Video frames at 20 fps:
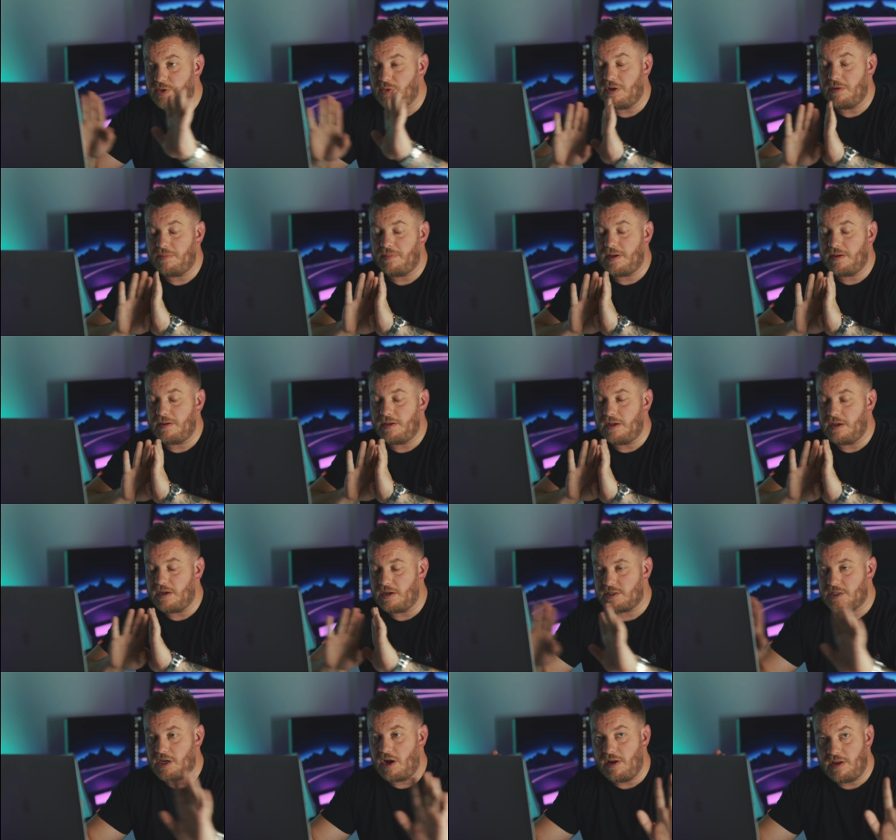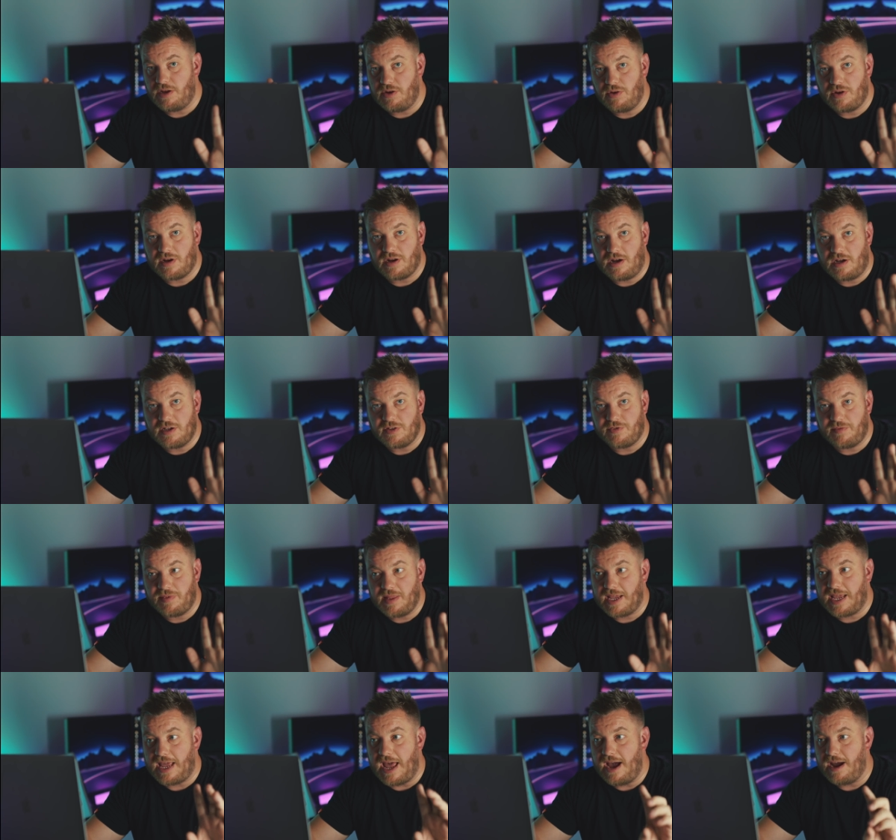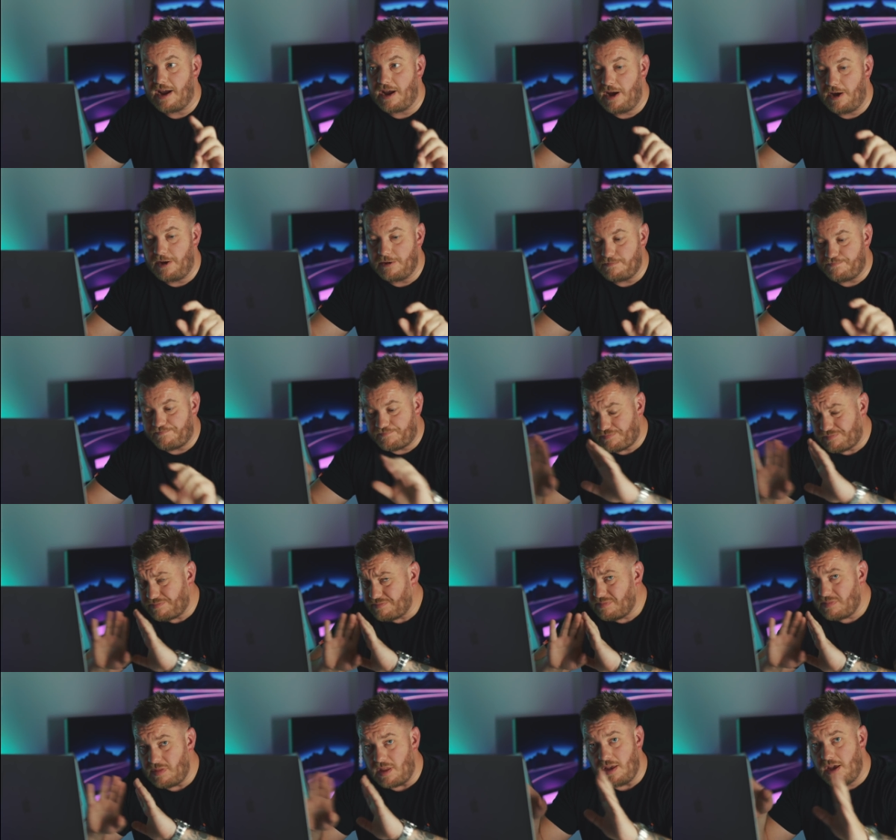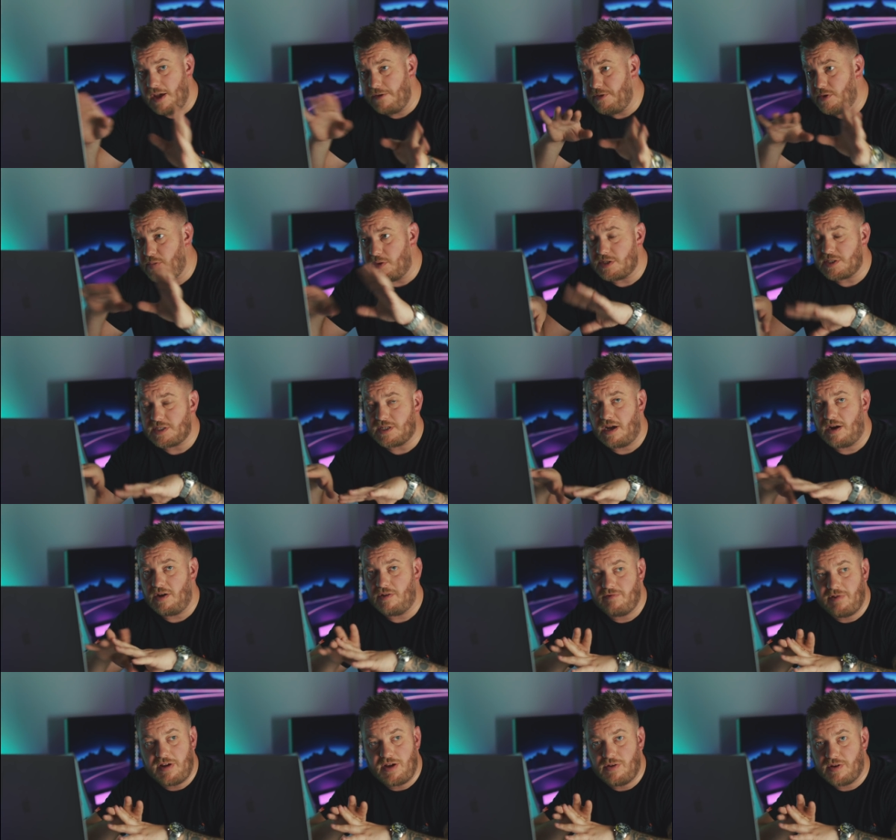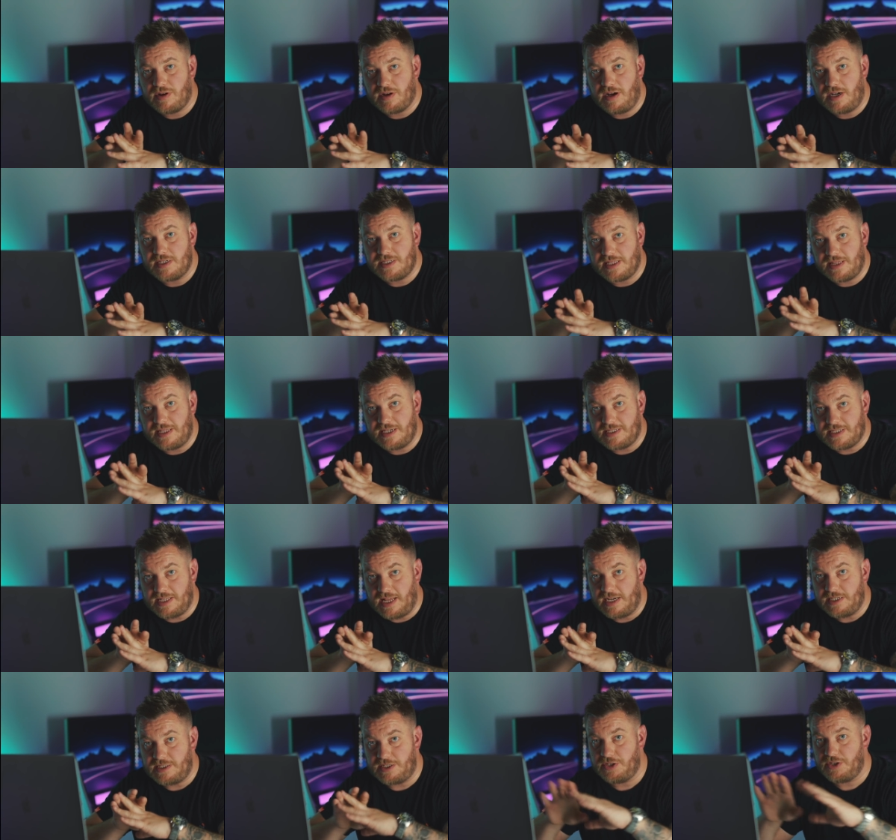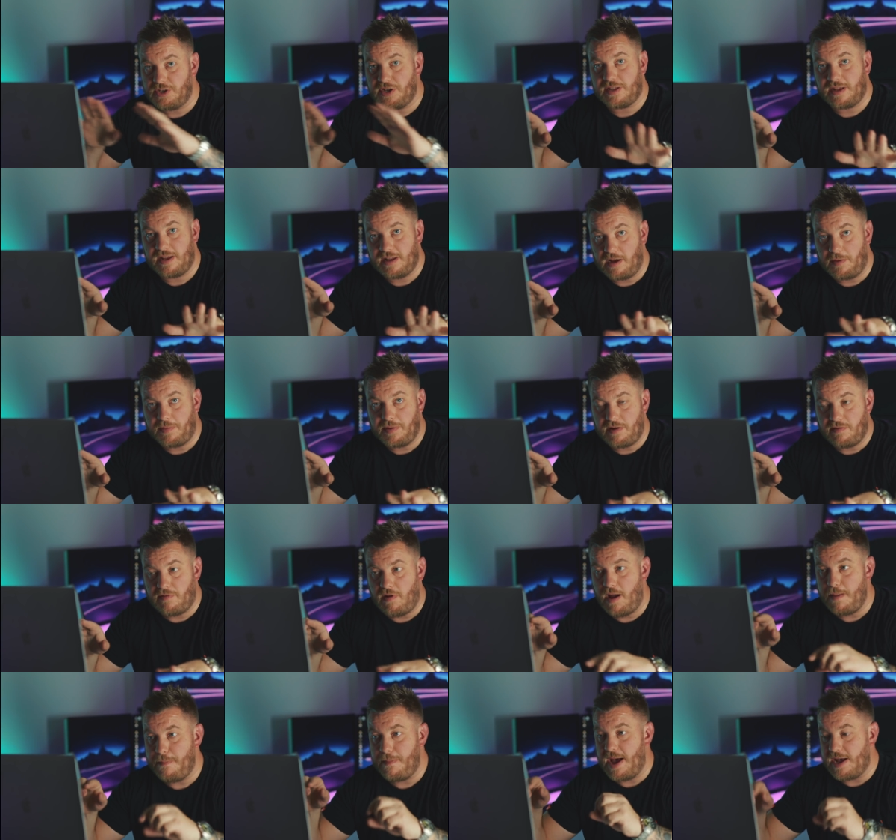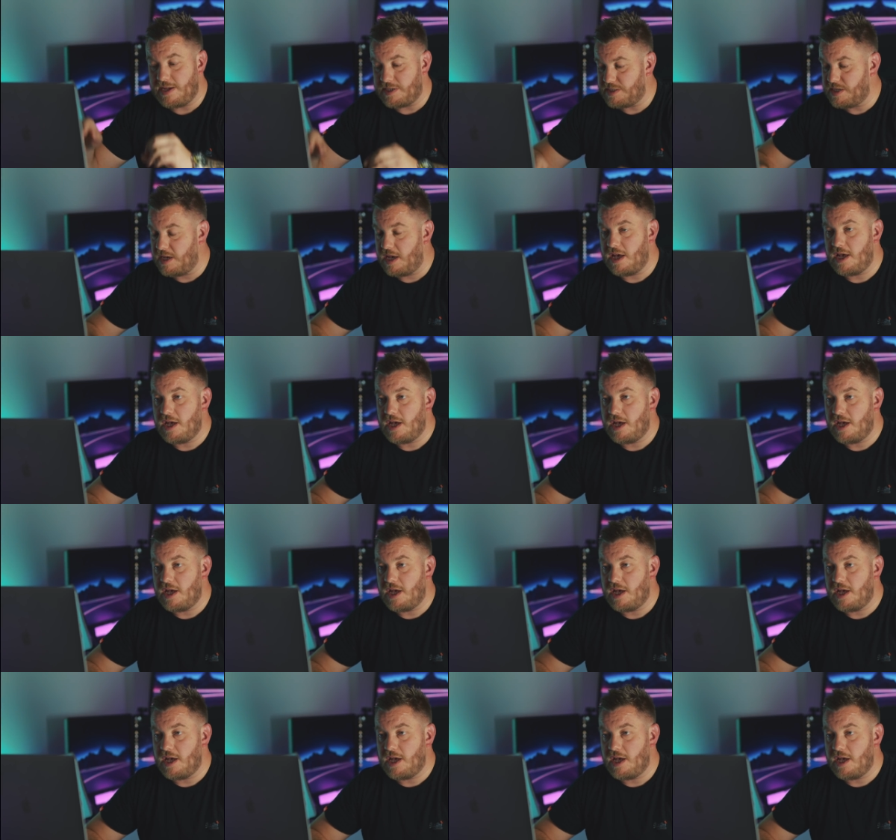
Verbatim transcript: You wanna to be totally organized from the get-go. If you wanna start reorganizing things later, you could end up in a right mess.